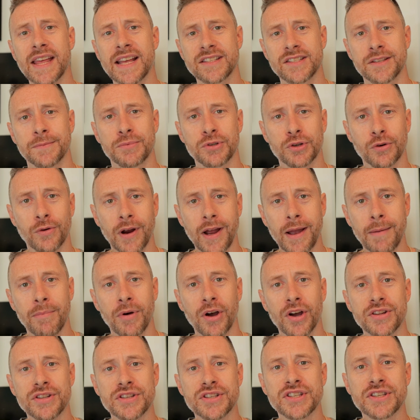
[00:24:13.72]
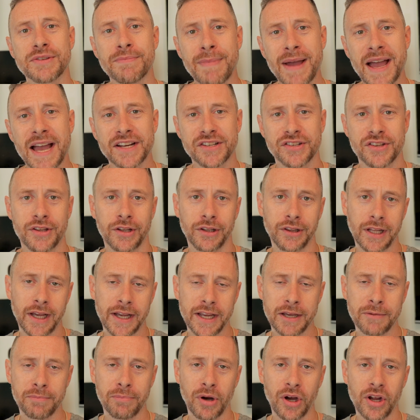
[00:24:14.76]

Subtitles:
that subscribe button, smash the like